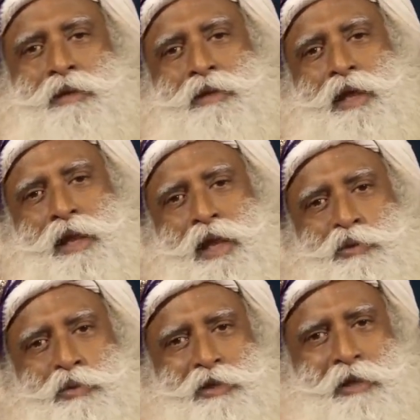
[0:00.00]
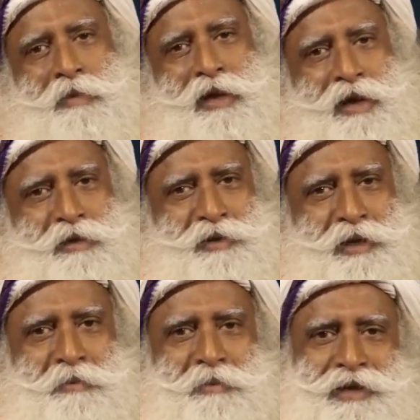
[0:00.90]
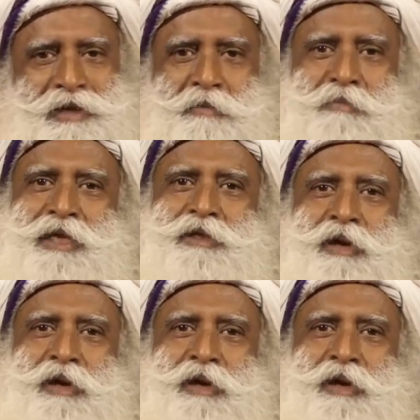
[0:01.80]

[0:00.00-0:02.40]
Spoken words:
Then I took them around and made them meet